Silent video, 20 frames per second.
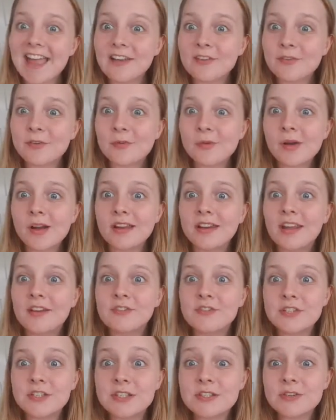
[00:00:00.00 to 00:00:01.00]
Hey everyone,
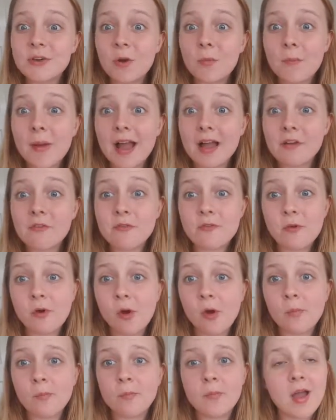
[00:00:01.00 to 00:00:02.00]
I've just got back
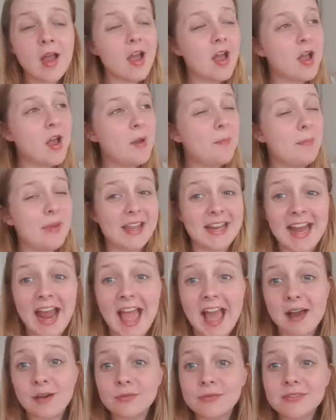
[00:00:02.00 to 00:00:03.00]
from
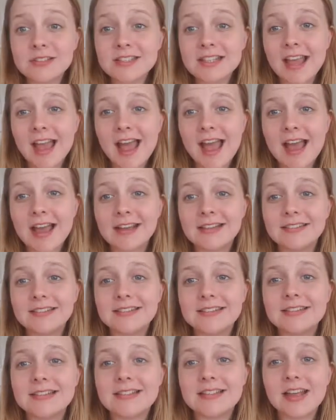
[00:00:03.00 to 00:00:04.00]
being out
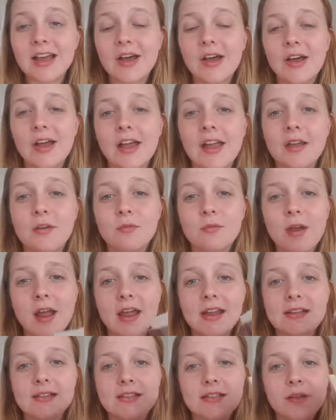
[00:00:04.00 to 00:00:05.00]
and I
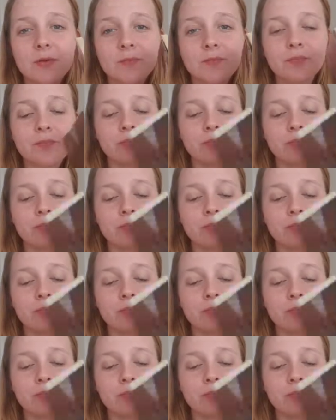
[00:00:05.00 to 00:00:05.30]
read